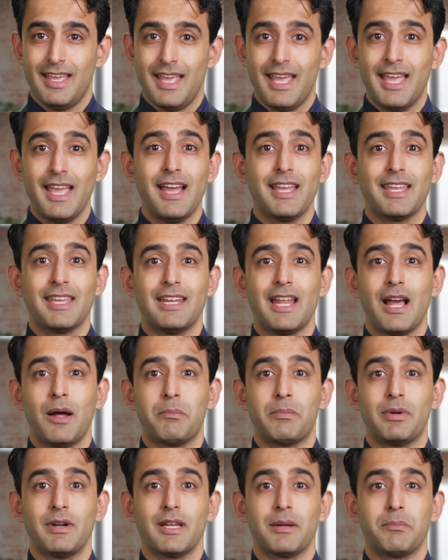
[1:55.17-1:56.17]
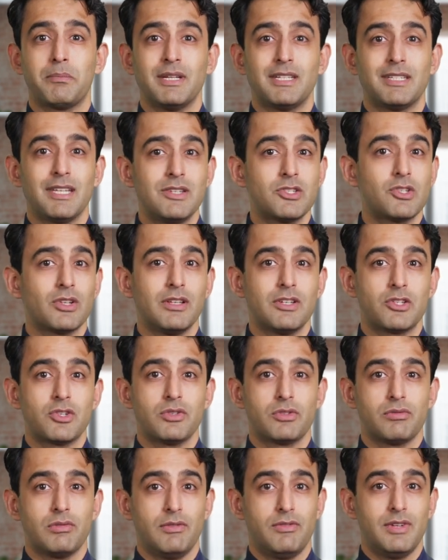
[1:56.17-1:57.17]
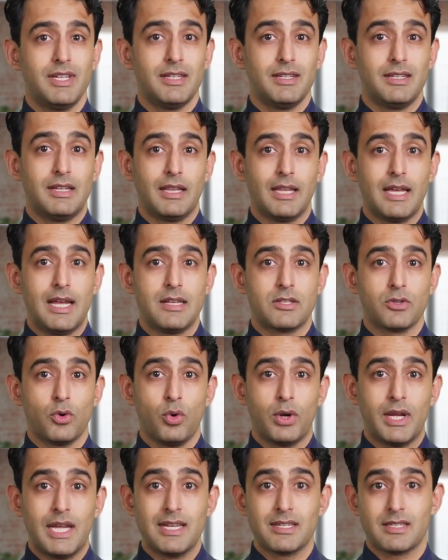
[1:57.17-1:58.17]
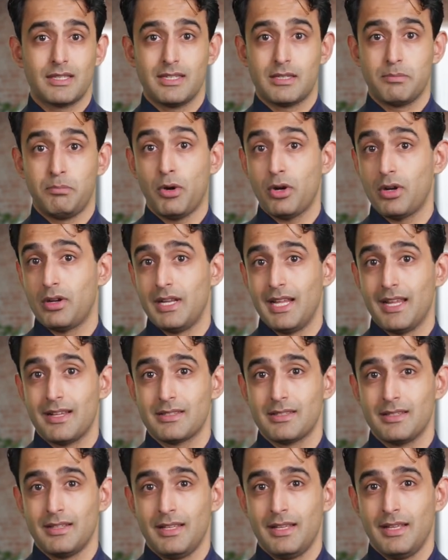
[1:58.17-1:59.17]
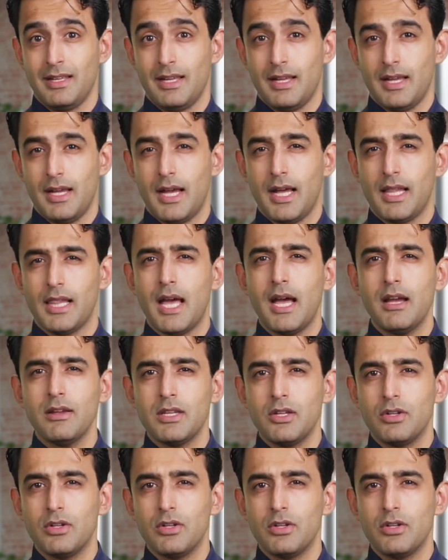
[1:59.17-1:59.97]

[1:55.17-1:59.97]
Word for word: AI can help predict potential issues with vendor delays or guest list bottlenecks, allowing